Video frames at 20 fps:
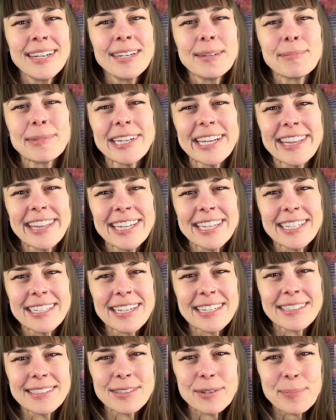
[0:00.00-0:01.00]
Breathe in
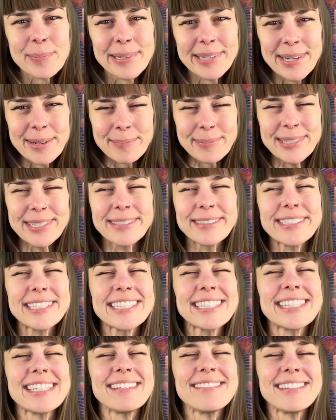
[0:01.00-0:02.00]
and open up to
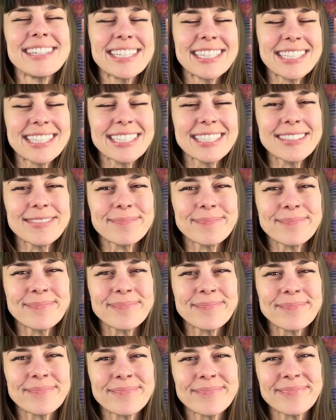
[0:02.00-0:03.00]
receiving
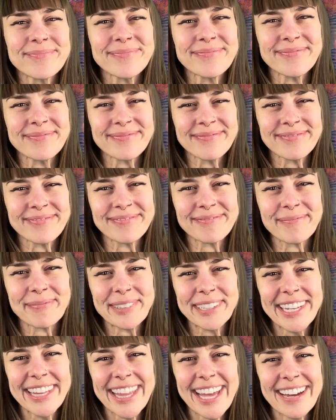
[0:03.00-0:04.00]

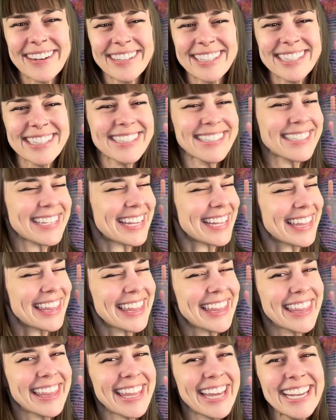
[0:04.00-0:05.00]
breathe out and say
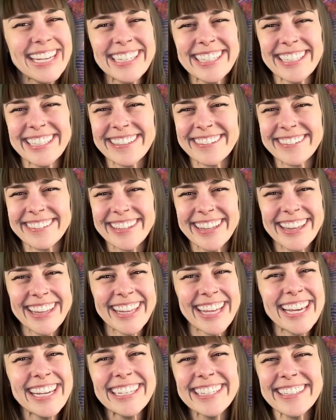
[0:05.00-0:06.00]
thank you,
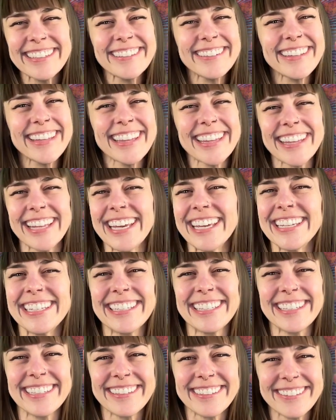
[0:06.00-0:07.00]
thank you,
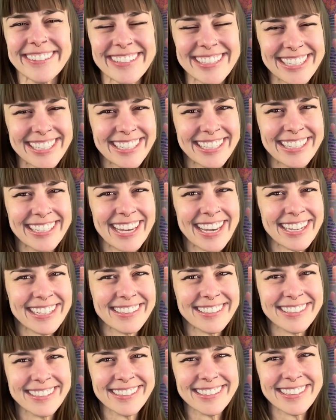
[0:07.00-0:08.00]
thank you to get
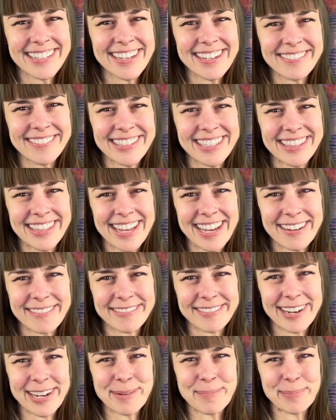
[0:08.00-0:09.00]
yourself in that
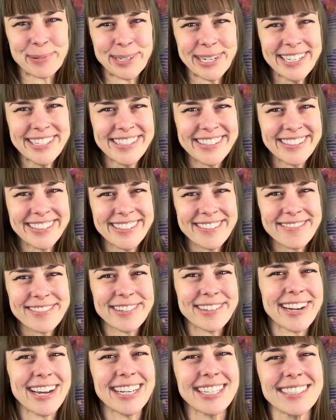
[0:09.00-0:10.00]
vibration of
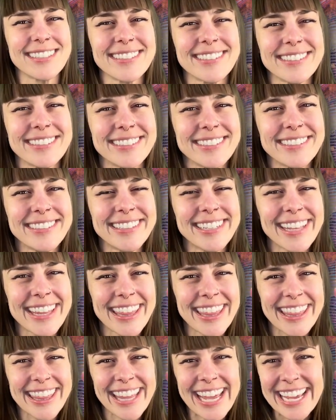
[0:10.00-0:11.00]
gratitude.
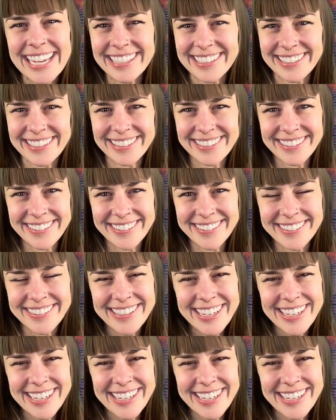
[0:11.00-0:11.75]
Thank you.